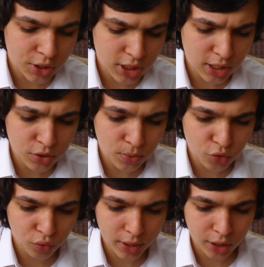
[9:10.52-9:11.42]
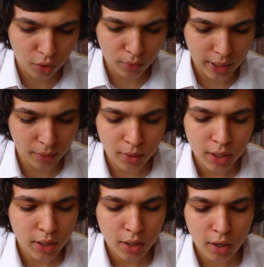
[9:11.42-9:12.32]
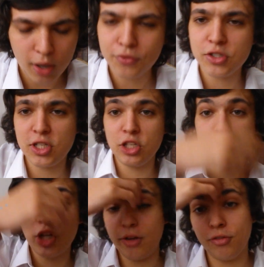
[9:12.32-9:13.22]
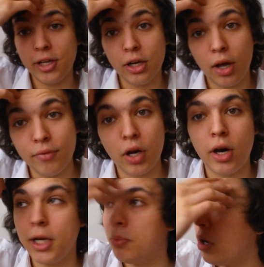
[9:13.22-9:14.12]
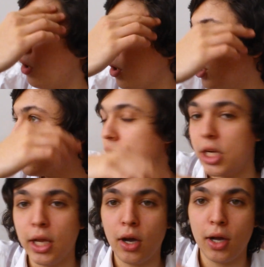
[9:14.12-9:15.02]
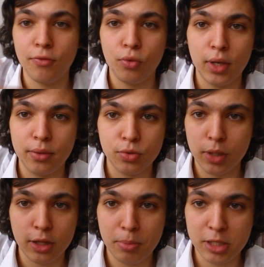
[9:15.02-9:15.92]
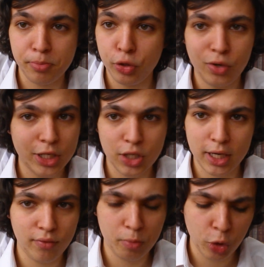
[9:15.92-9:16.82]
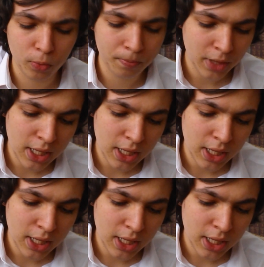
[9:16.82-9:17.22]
So this was really cool. Now, after seeing Jeff Lynne live at Hyde Park last year, I thought that was one of the best Blu-rays I'd ever bought.